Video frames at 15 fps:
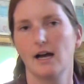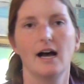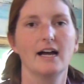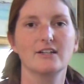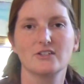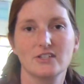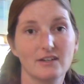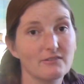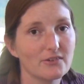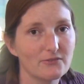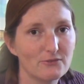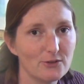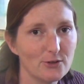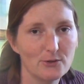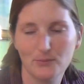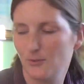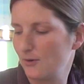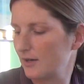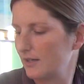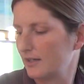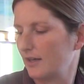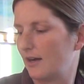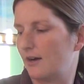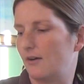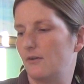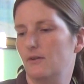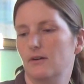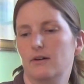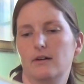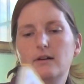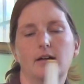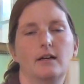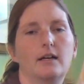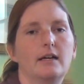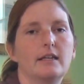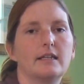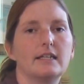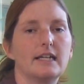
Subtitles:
I just have a few more to go. The